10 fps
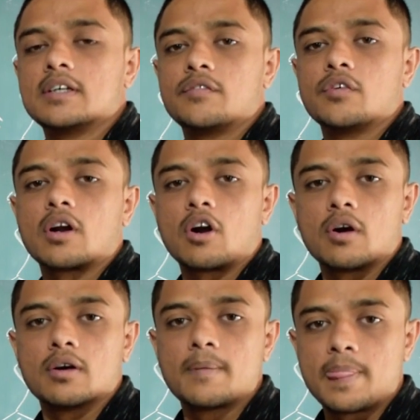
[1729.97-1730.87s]
If you are
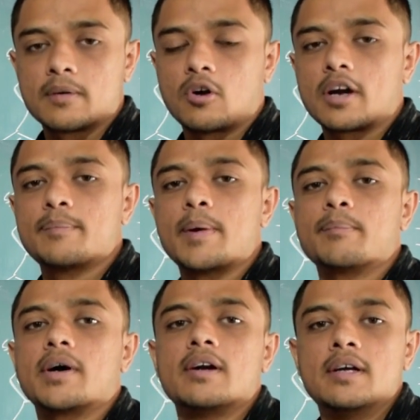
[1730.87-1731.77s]
not a
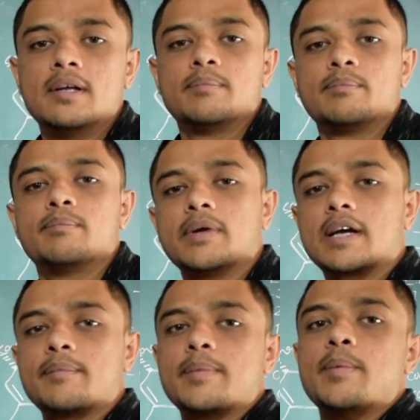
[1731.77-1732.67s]
member,
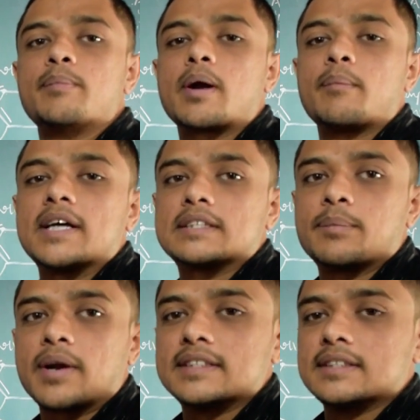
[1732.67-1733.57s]
become a member by
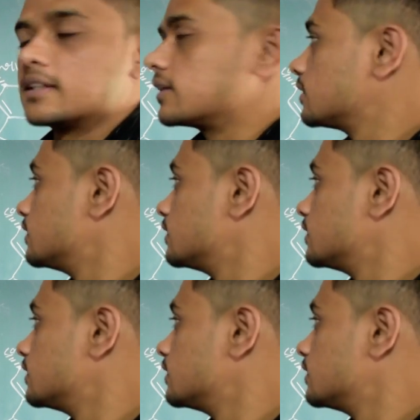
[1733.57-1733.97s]
subscribing it.